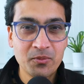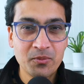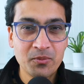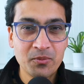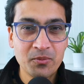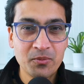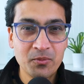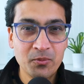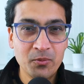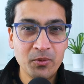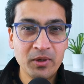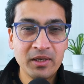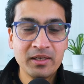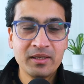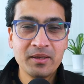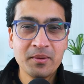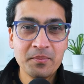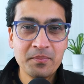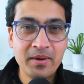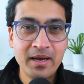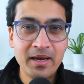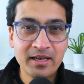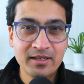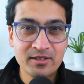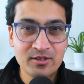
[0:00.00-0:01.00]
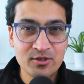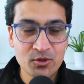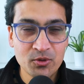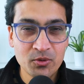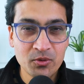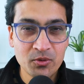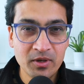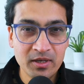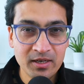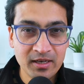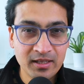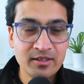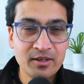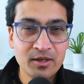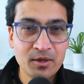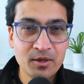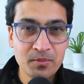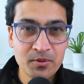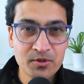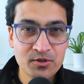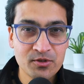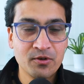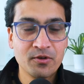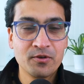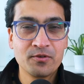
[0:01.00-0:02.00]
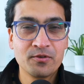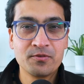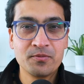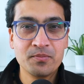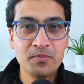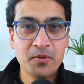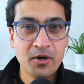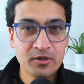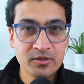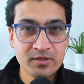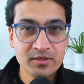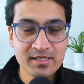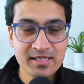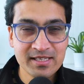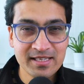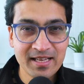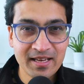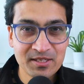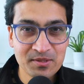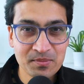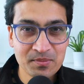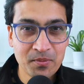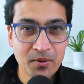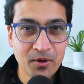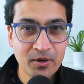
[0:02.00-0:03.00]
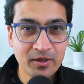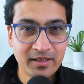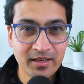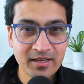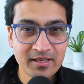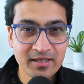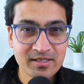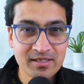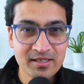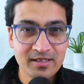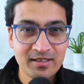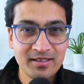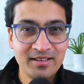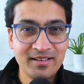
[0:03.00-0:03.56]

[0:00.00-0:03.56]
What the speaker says: Welcome back to another episode of Modern SaaS Podcast.